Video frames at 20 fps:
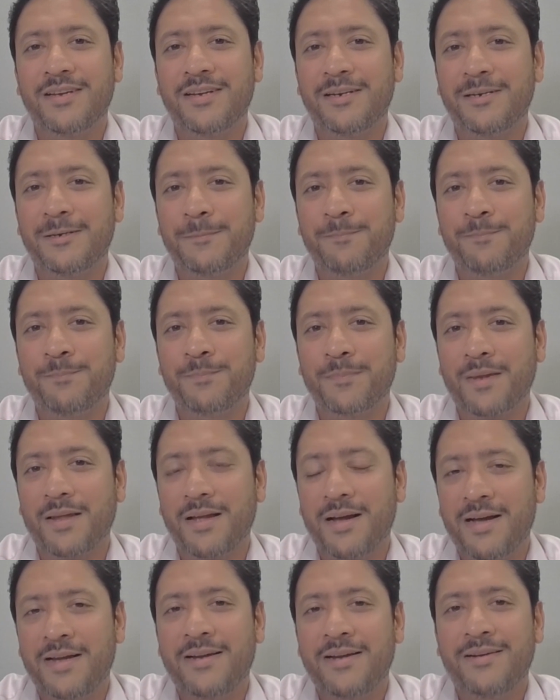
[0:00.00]

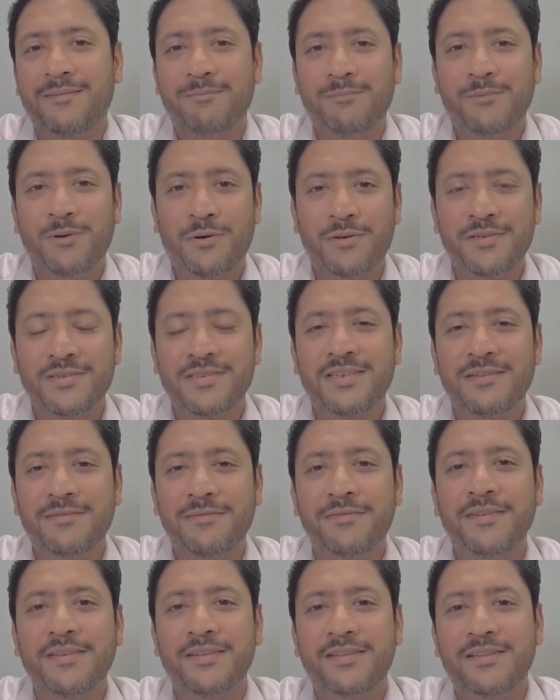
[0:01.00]
I honestly
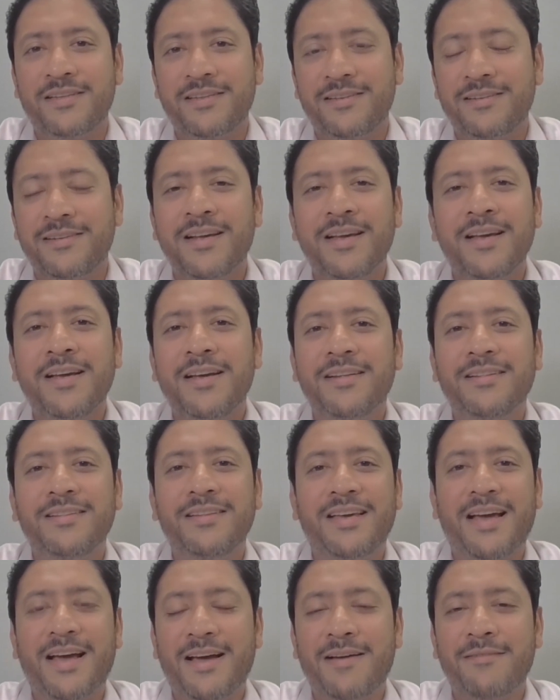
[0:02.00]
feel that
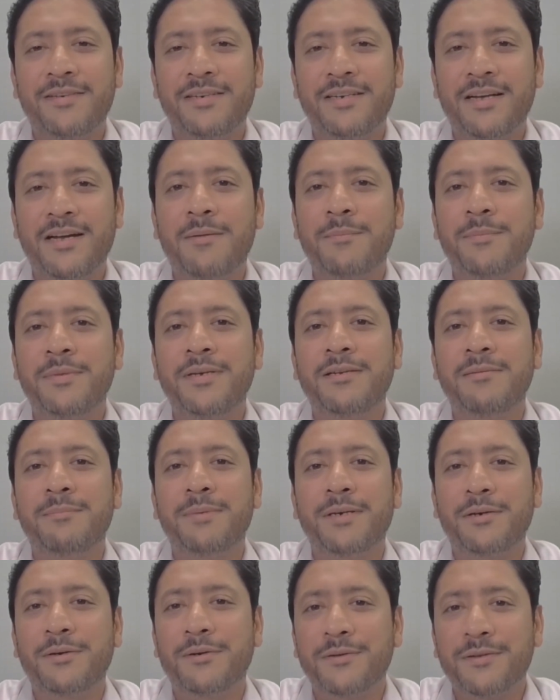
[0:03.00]
they haven't come in
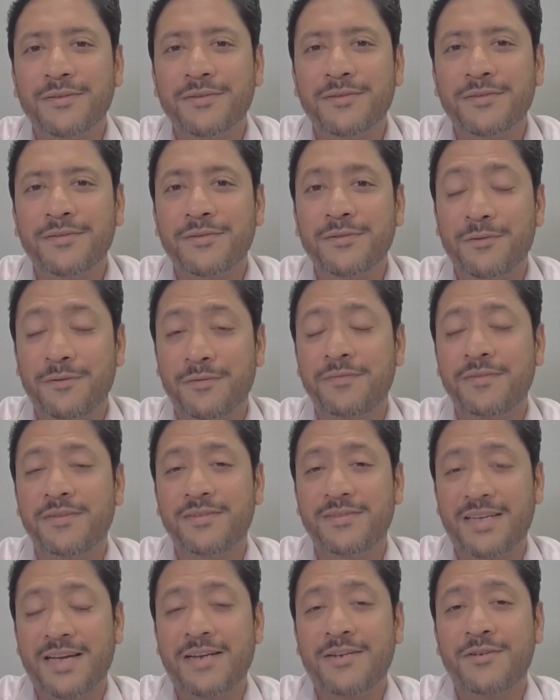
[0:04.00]
because of
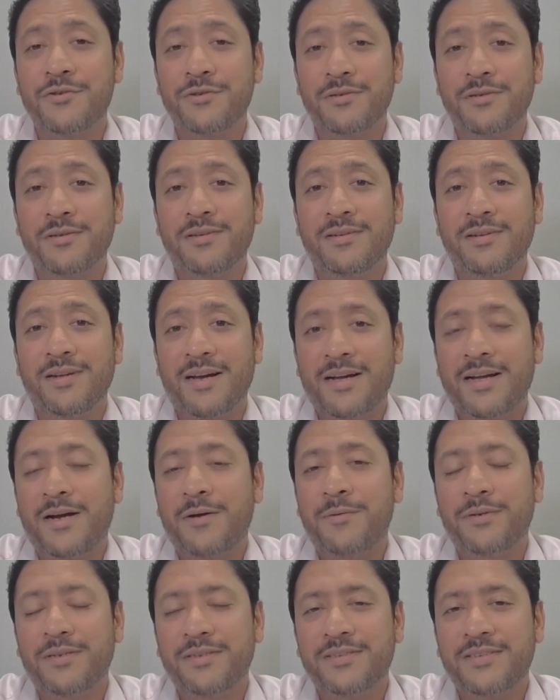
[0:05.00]
this actual
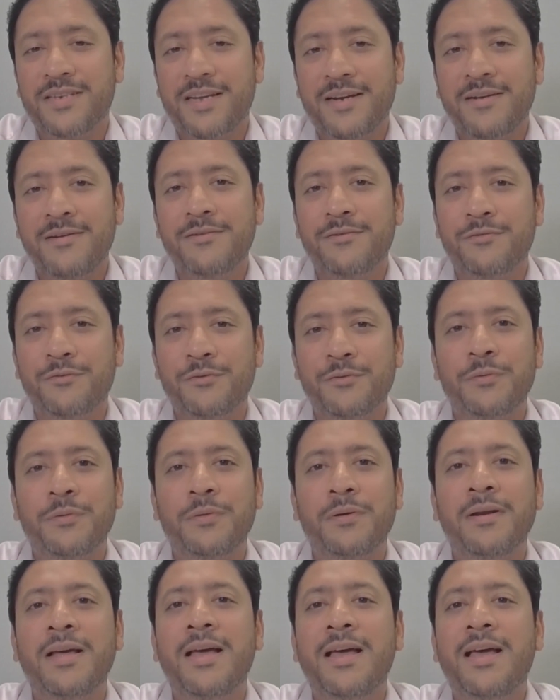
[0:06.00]
accounting standard
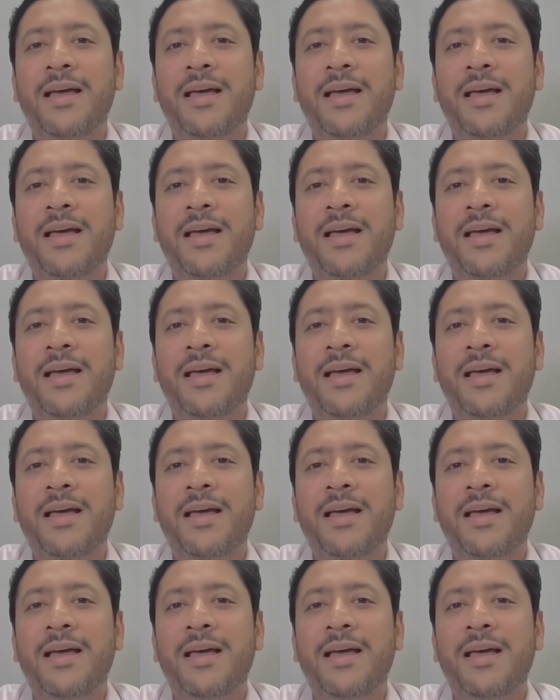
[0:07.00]
rule.